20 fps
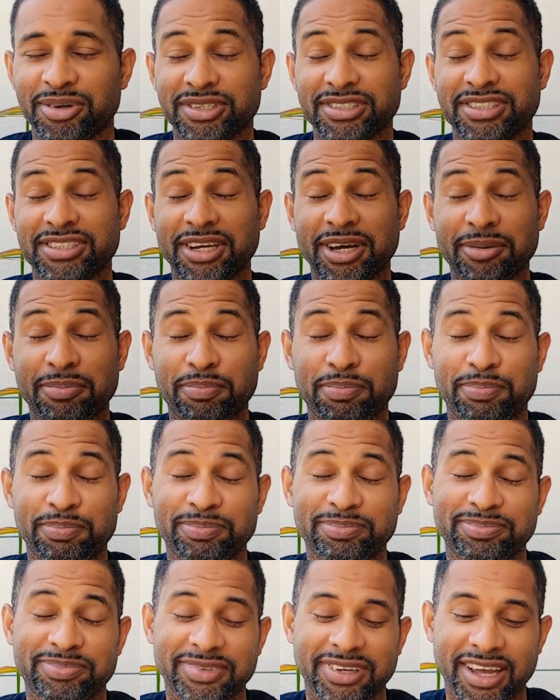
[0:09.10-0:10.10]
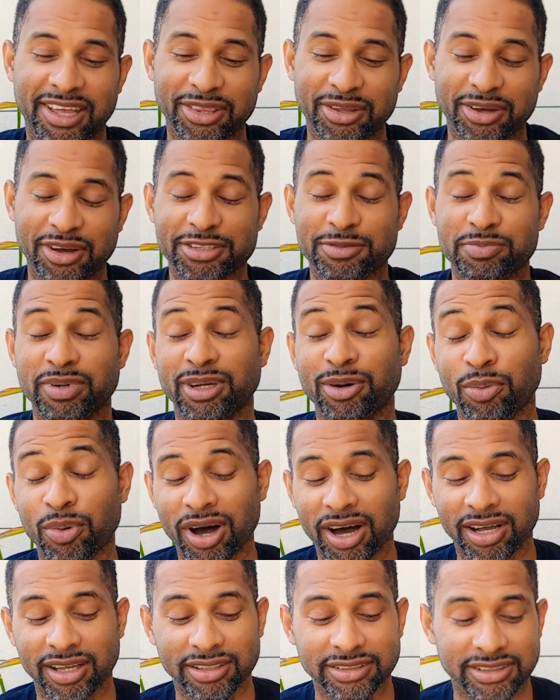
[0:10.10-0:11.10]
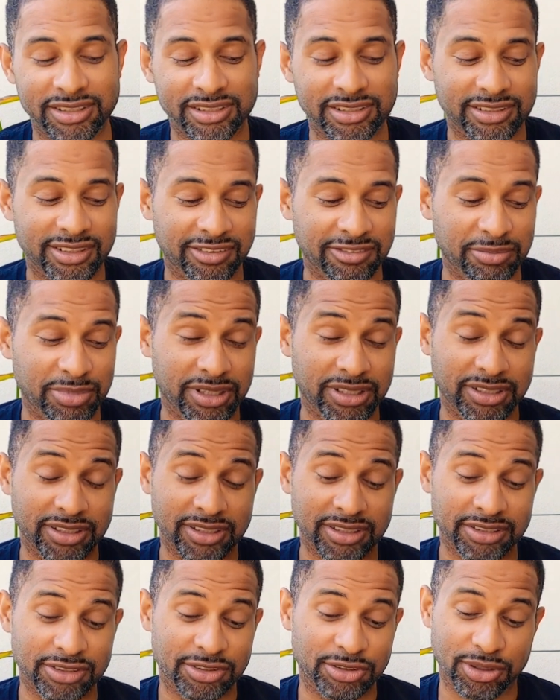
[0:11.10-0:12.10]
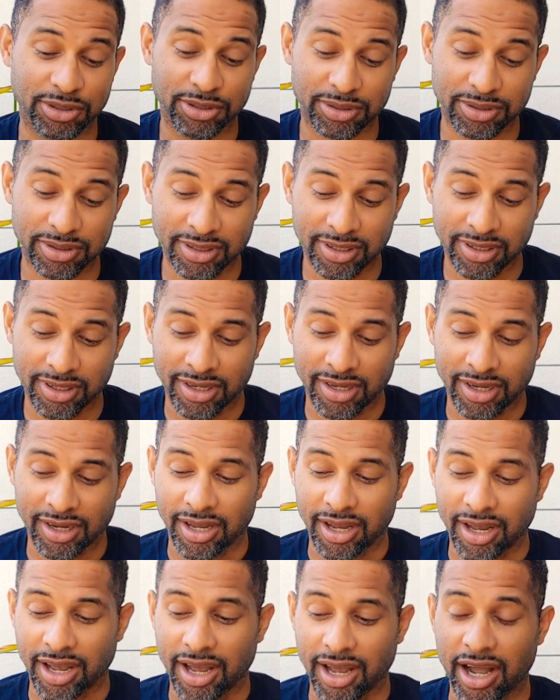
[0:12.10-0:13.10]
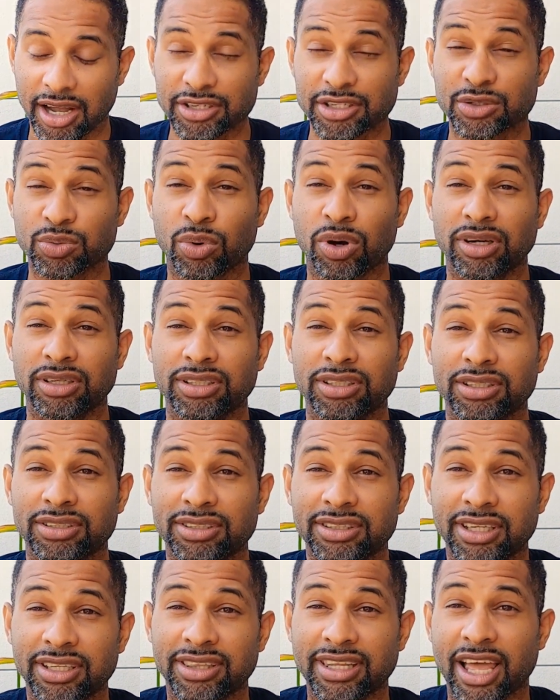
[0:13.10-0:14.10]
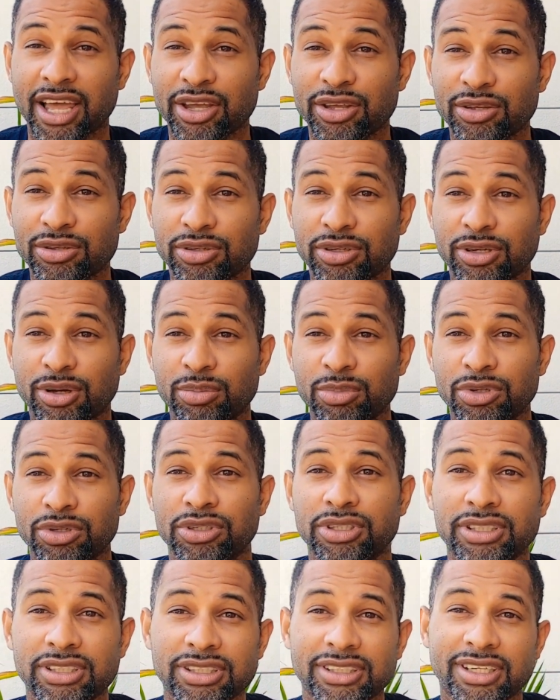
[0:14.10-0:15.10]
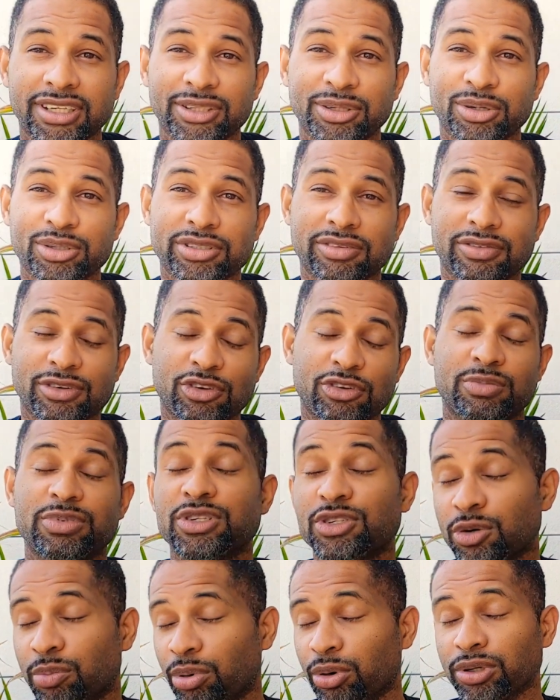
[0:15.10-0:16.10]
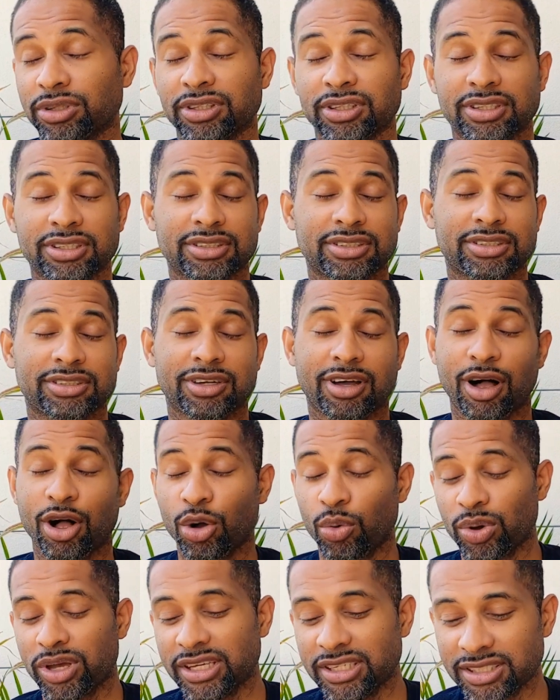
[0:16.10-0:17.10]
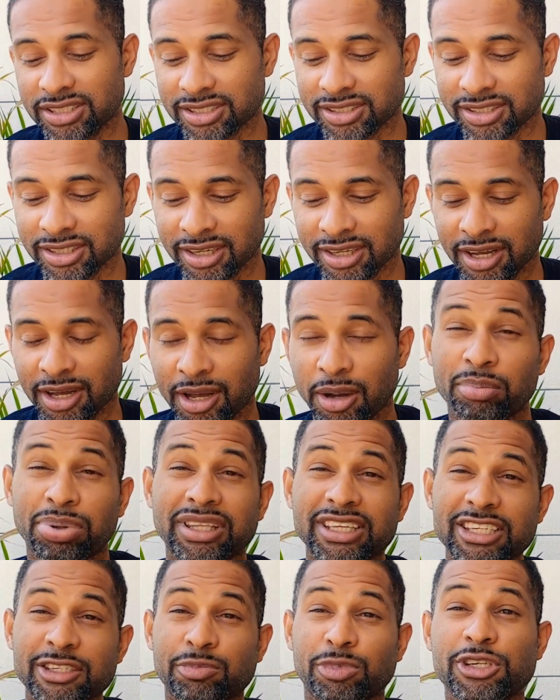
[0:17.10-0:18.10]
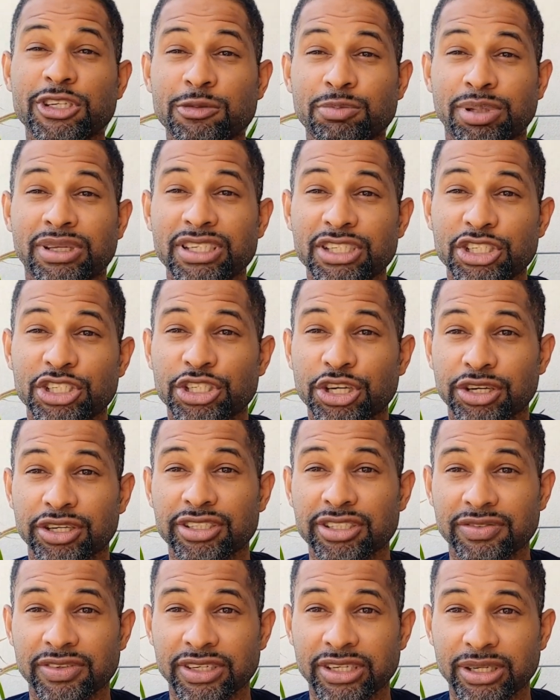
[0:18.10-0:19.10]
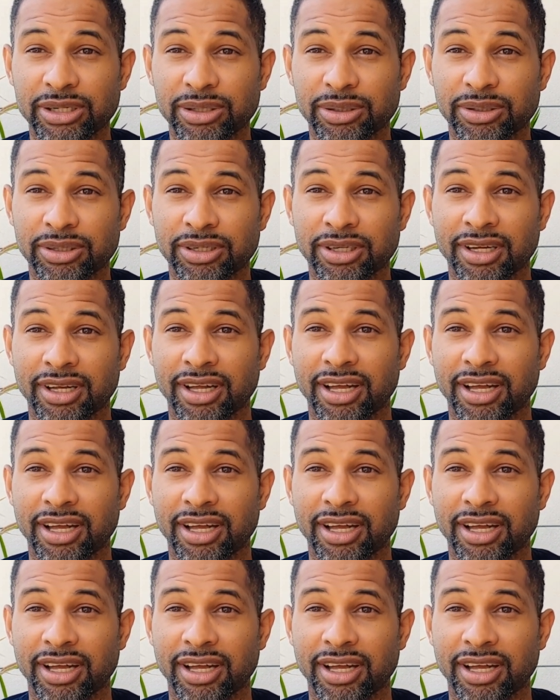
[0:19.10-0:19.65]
What's up? I know it's been a while since I've been here, so I just wanted to say thank you to the community and those of you who've been supporting us always. Please, please, please share this video.